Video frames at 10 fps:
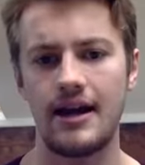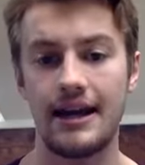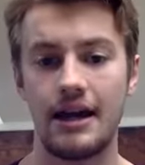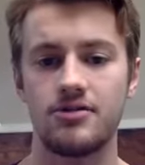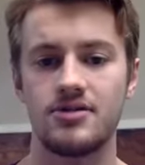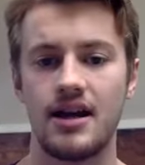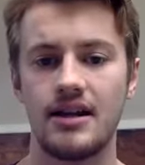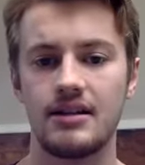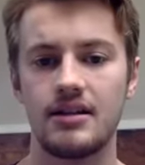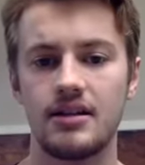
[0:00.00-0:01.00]
an
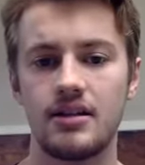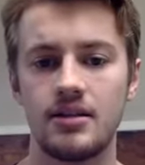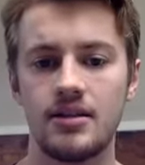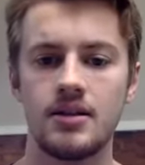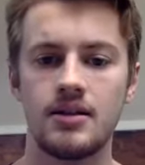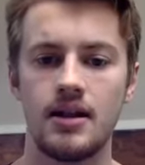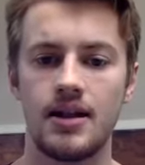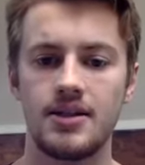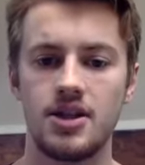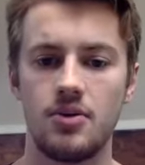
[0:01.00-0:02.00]
outsider, and
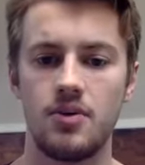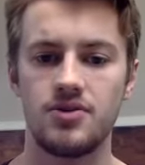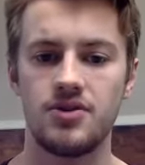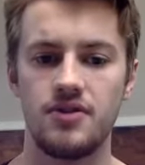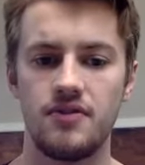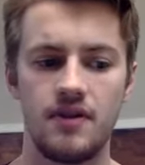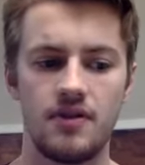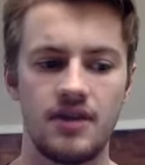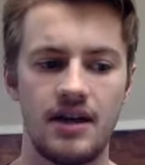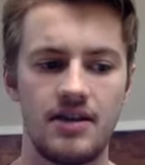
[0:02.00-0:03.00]
they don't want to
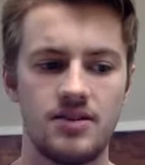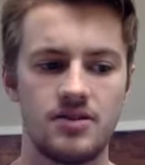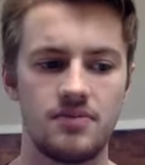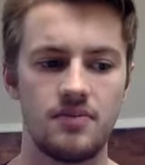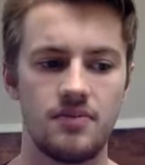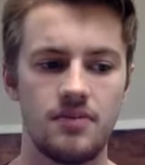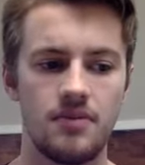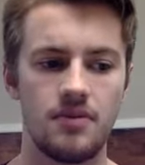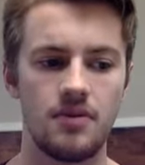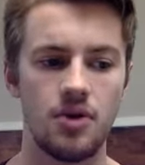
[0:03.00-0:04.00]
feel that
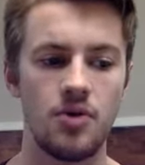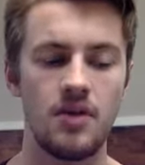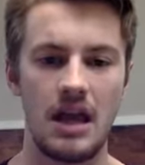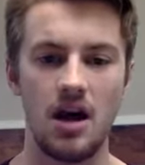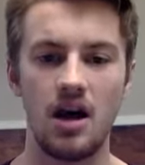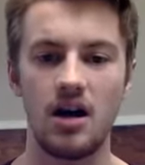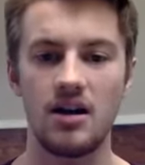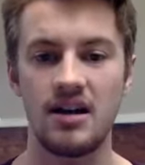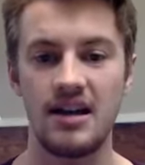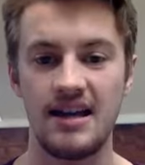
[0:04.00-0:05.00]
who they
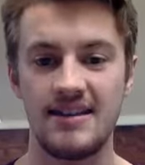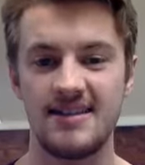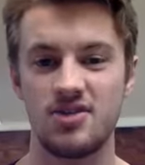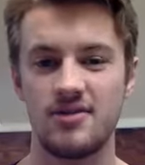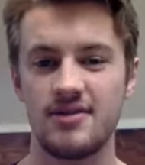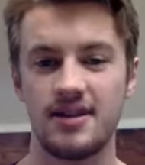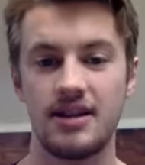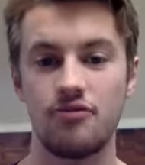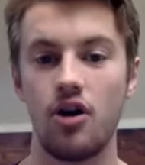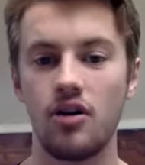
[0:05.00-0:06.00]
are is
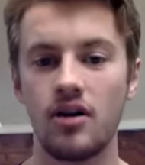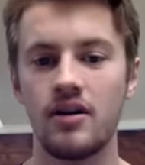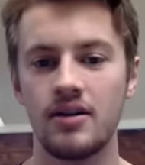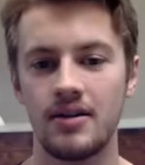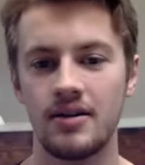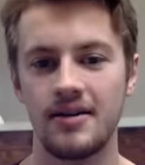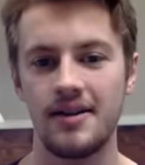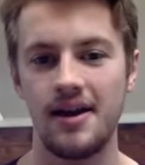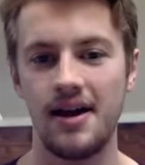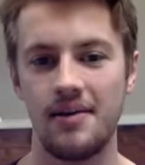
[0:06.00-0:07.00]
intrinsically wrong,
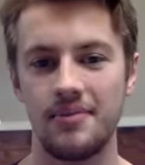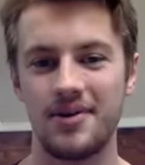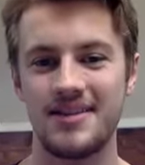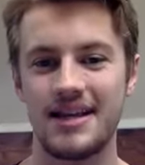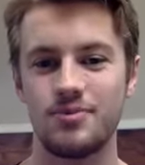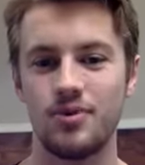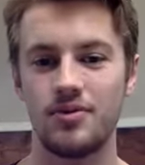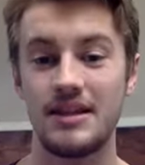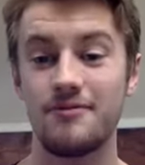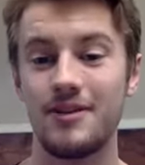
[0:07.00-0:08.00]
because that's
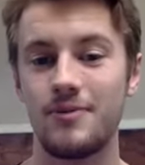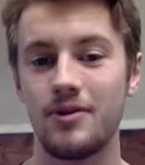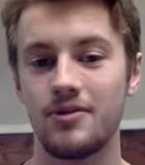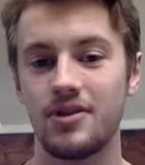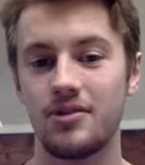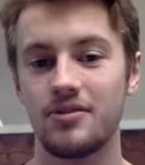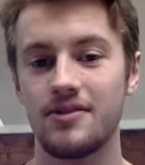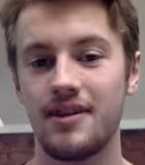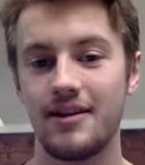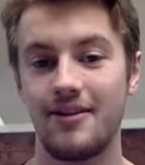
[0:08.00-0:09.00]
what, even if we're not told
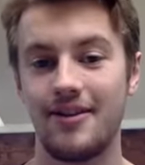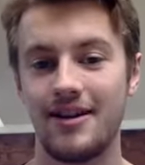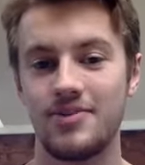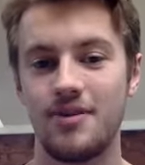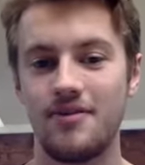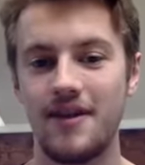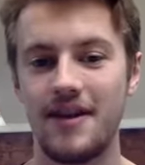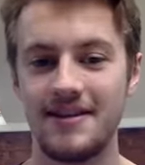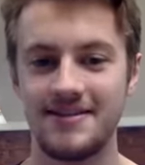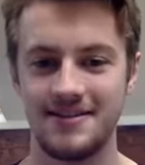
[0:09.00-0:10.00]
that directly to our
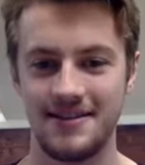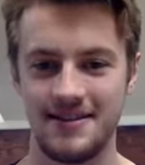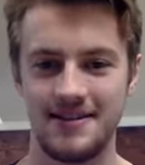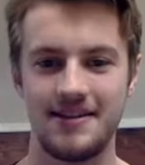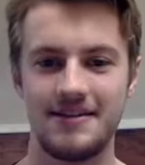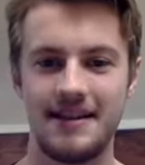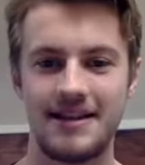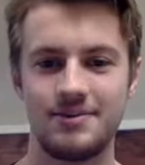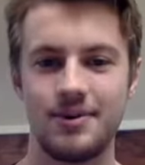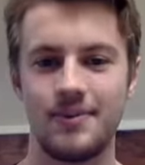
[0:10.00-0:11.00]
face,
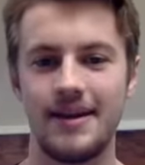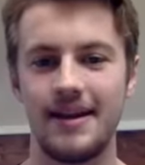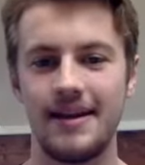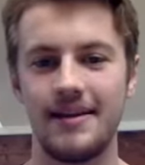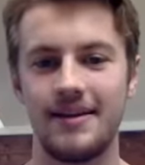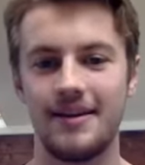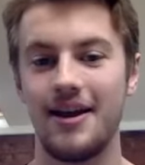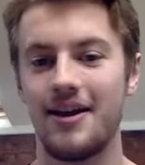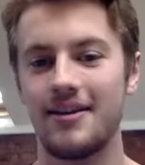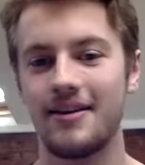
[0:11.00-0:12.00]
that's what we
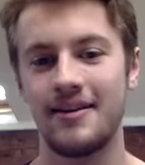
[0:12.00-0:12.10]
learn,